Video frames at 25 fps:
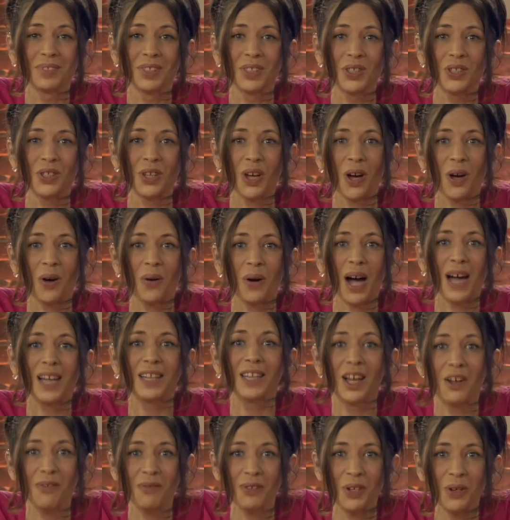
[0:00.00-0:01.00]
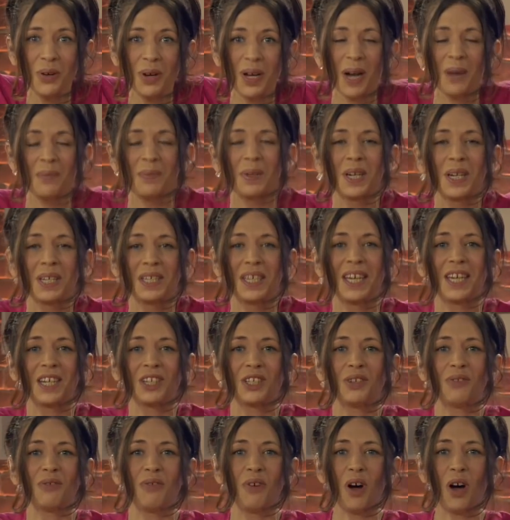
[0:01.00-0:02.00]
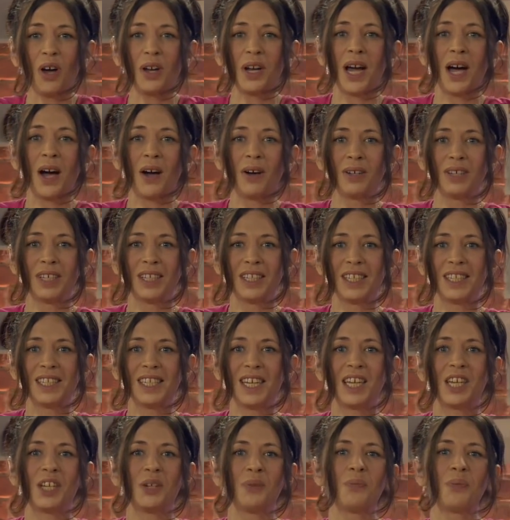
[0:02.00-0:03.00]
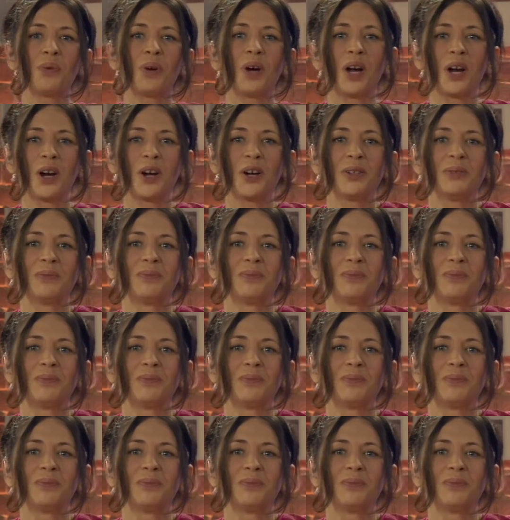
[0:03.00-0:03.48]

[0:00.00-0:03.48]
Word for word: So I love you, and I'm going to kick it to Fa now. Let's end in prayer.